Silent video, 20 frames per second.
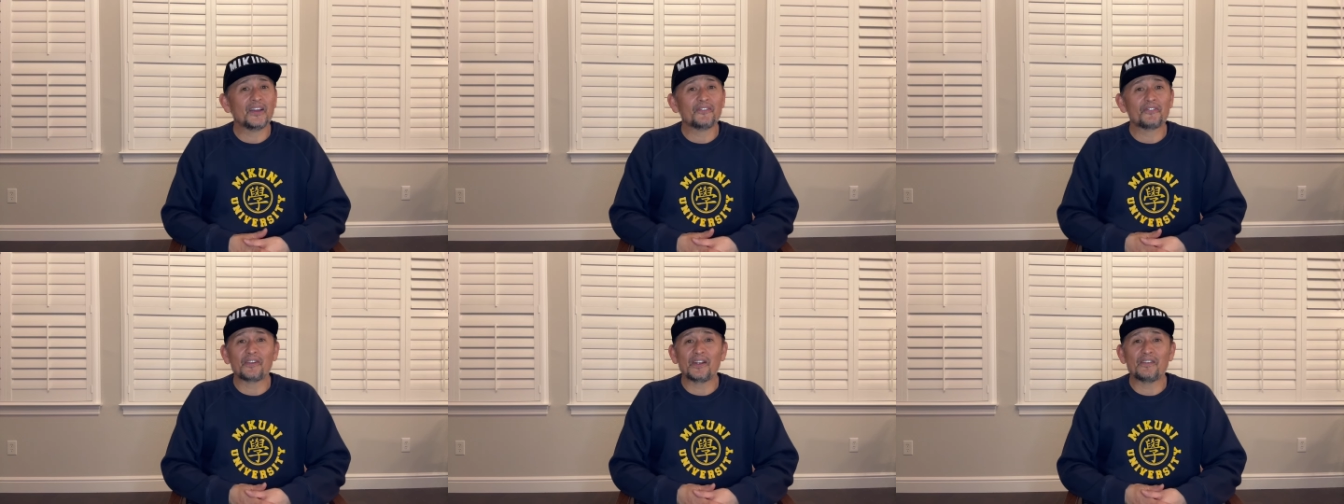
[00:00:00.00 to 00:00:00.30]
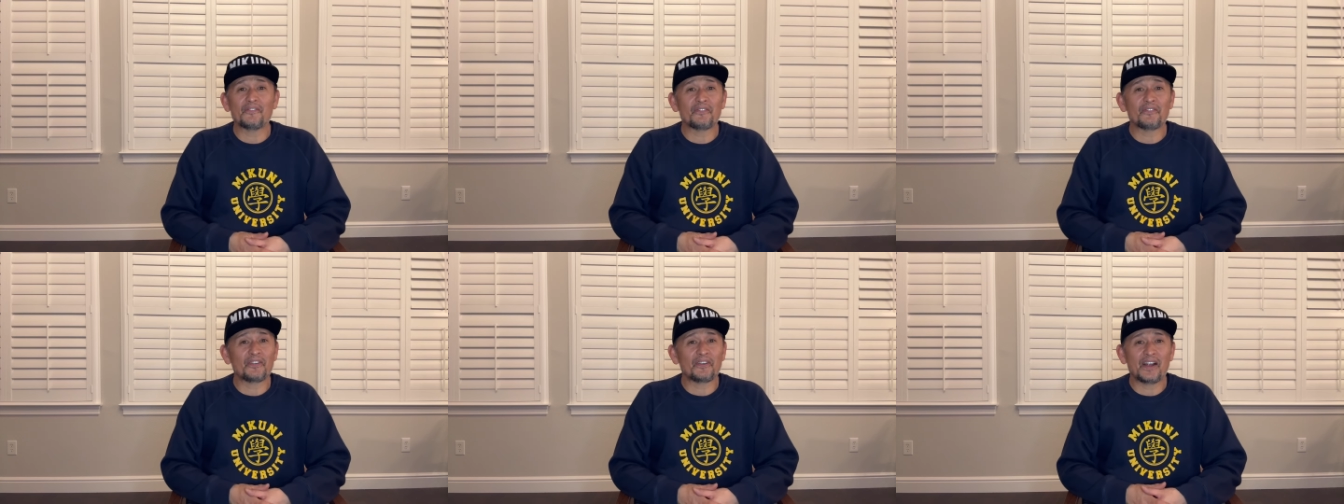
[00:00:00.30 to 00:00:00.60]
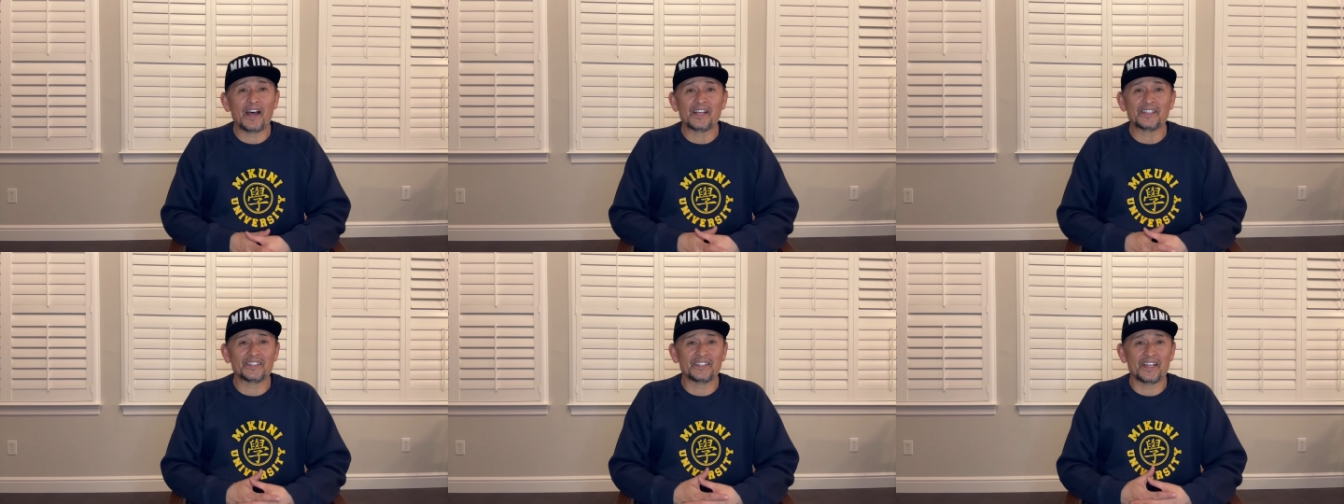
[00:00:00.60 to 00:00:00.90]
friend
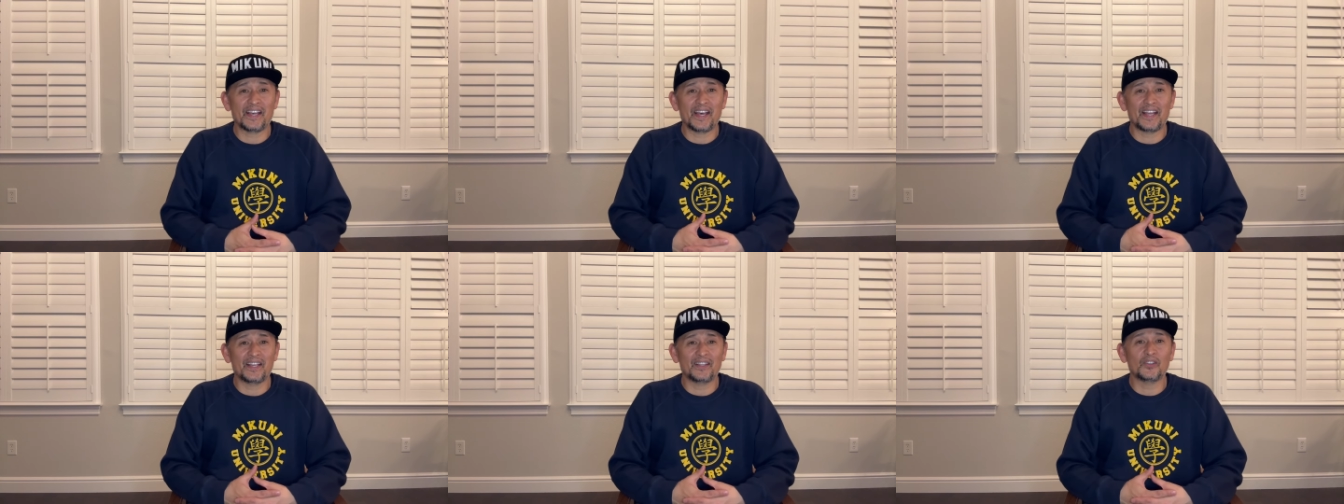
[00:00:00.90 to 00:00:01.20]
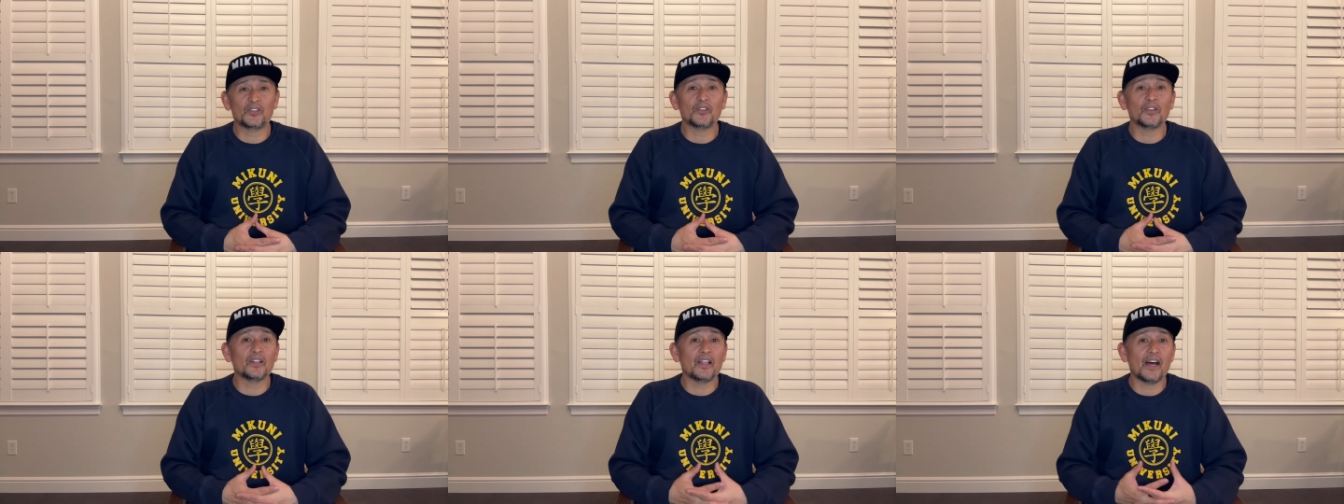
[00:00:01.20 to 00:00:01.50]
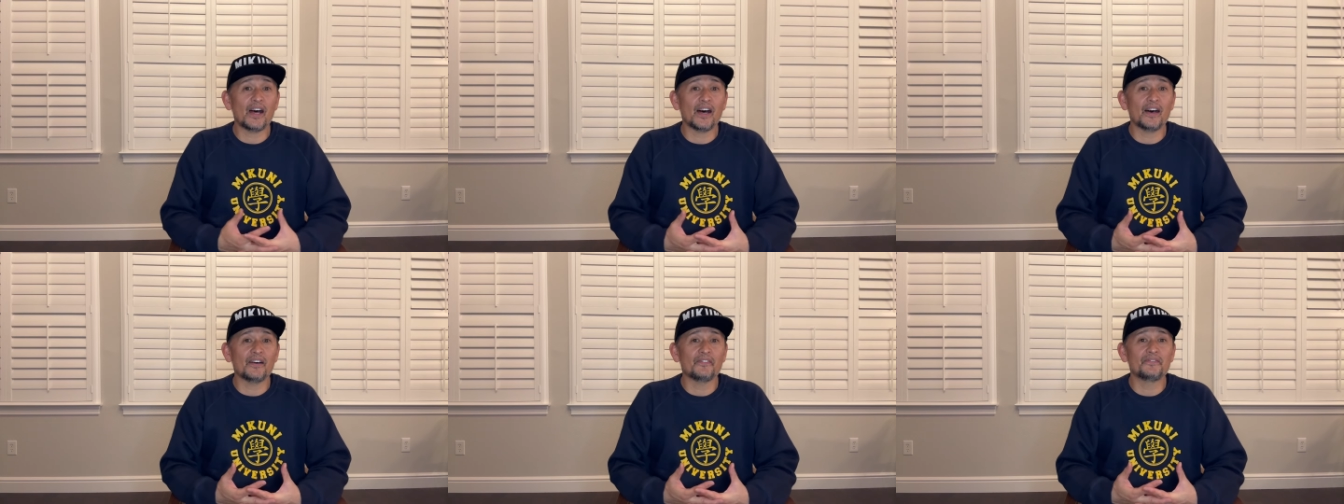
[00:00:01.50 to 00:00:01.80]
Farah said, to
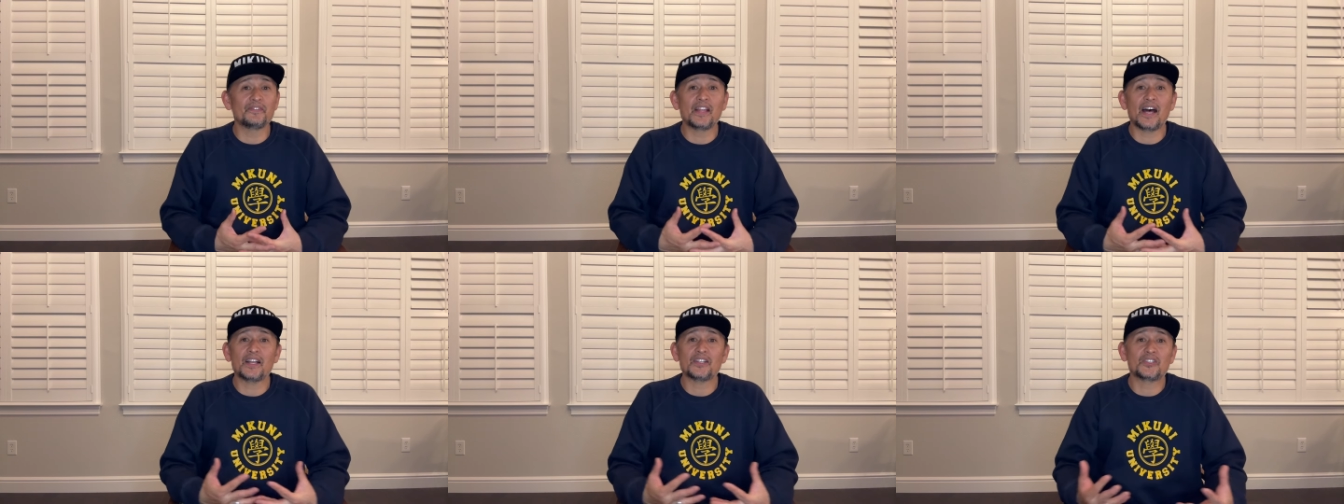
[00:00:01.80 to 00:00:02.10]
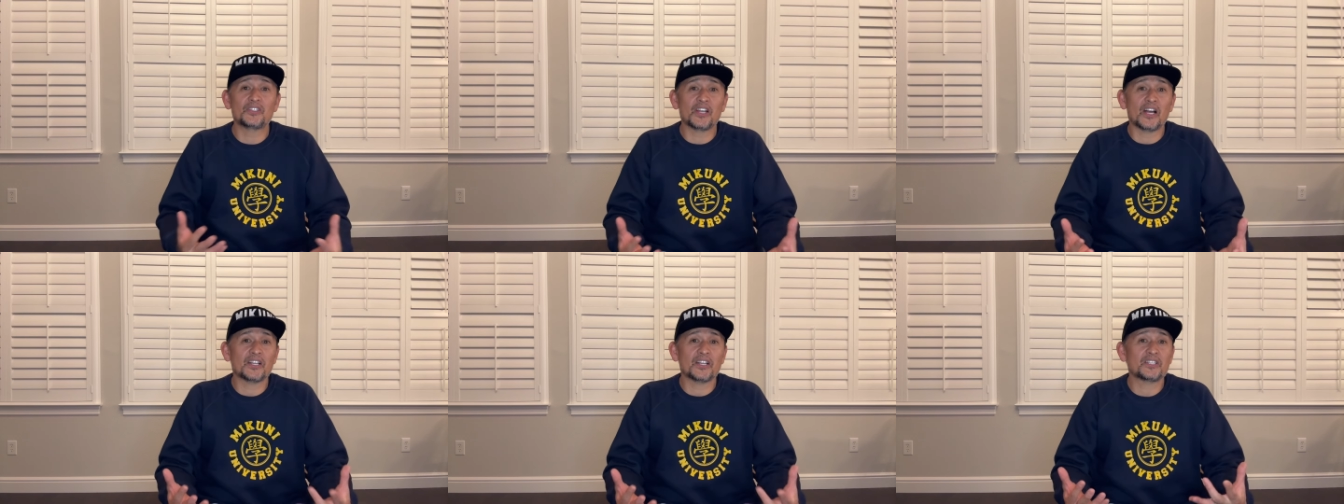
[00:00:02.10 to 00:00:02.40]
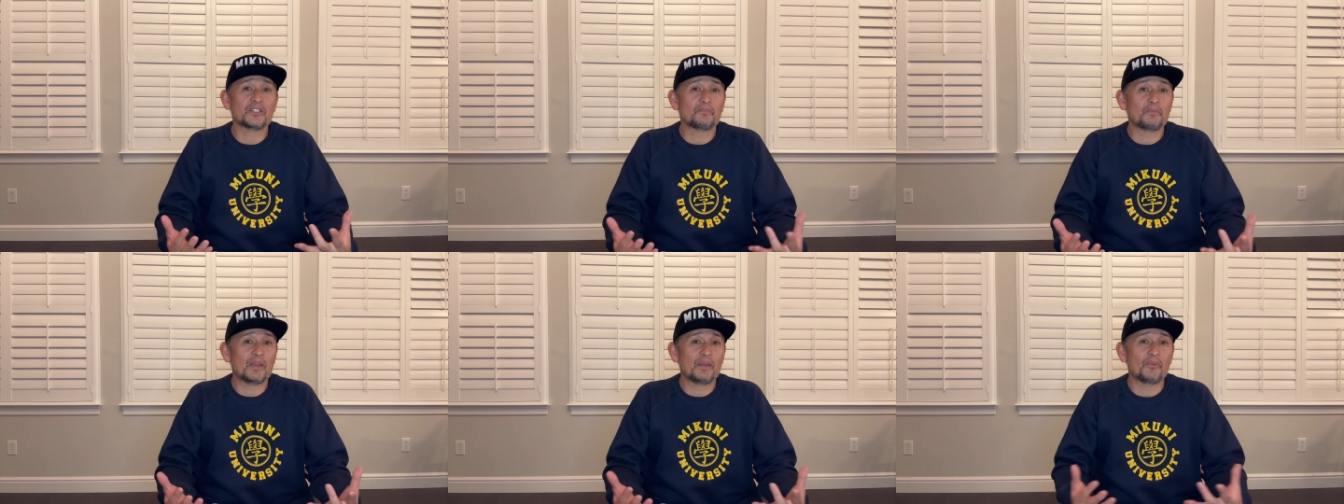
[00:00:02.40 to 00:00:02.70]
love, not
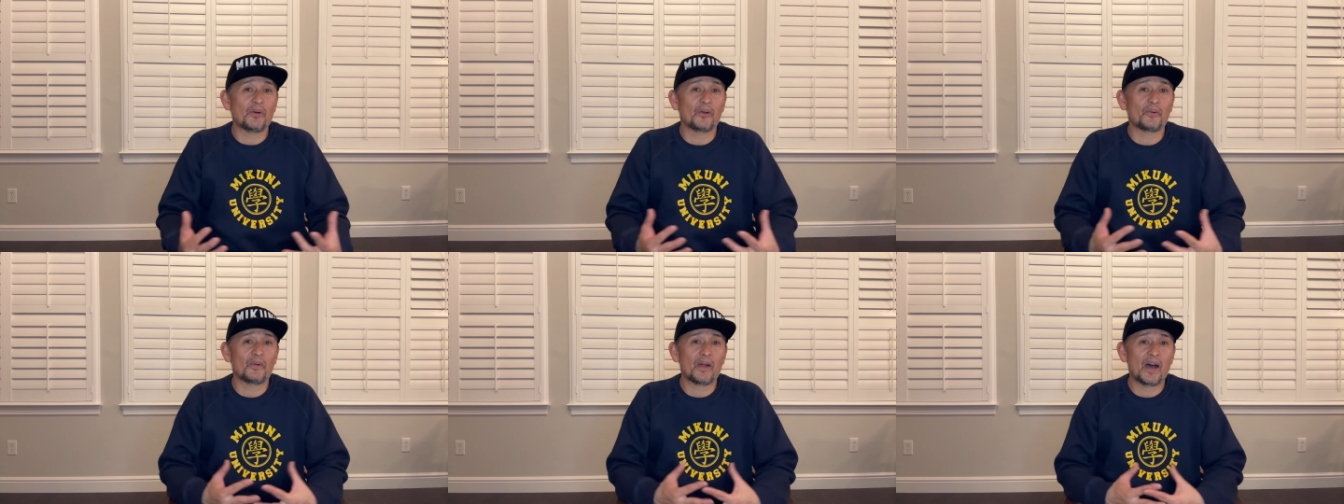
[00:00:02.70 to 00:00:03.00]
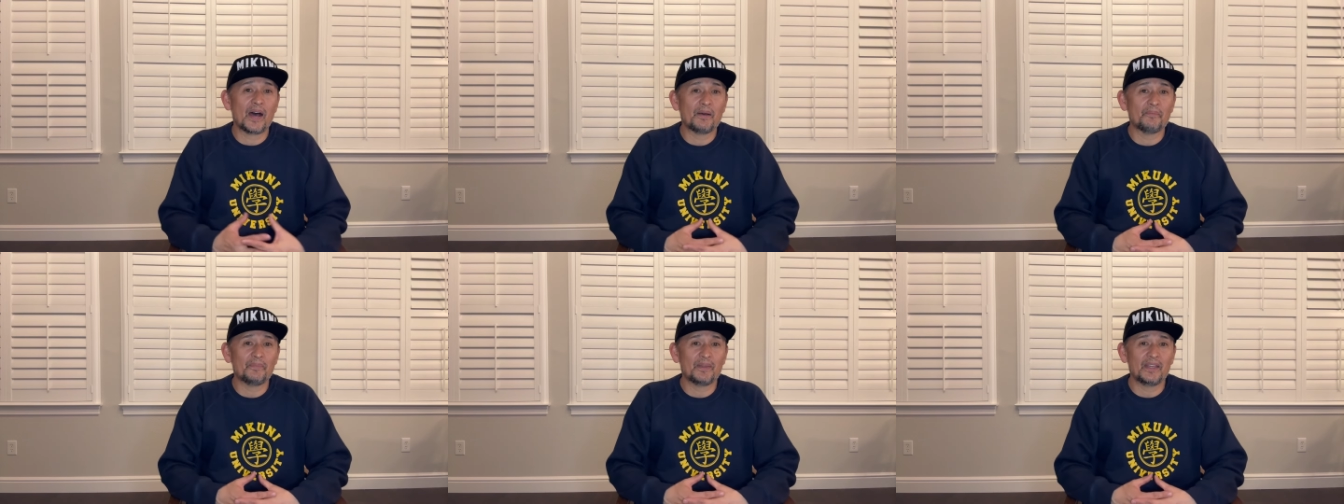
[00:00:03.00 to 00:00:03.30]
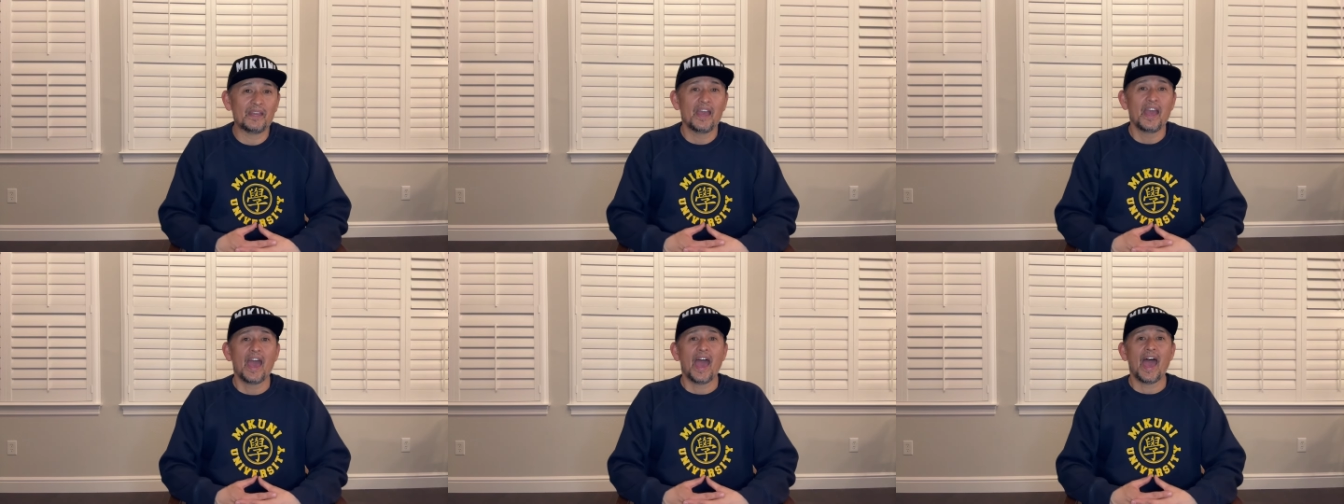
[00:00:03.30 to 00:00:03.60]
judge people around
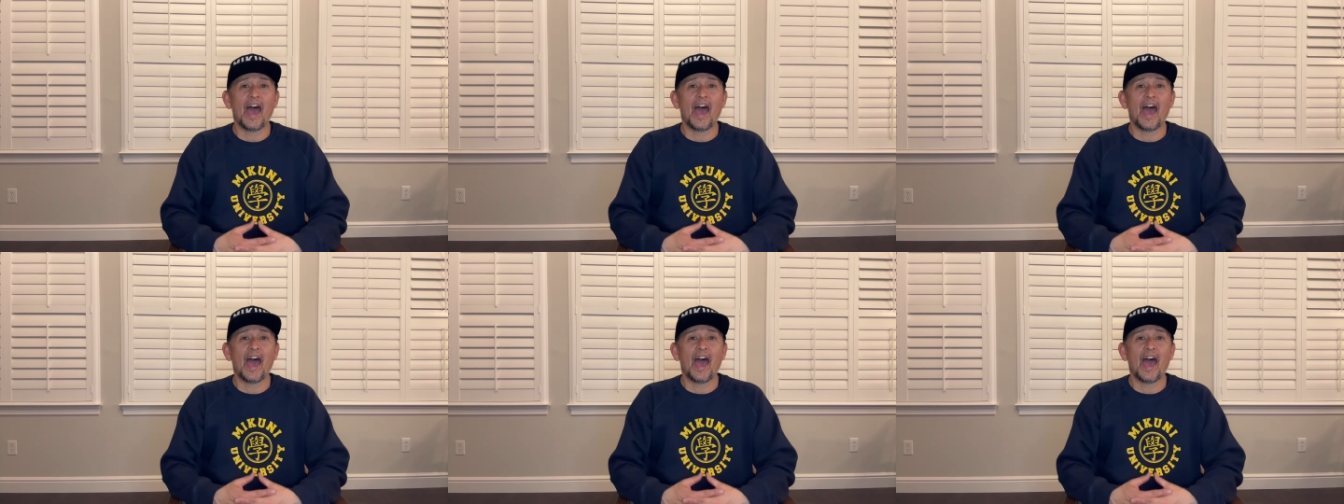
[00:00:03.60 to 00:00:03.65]
me,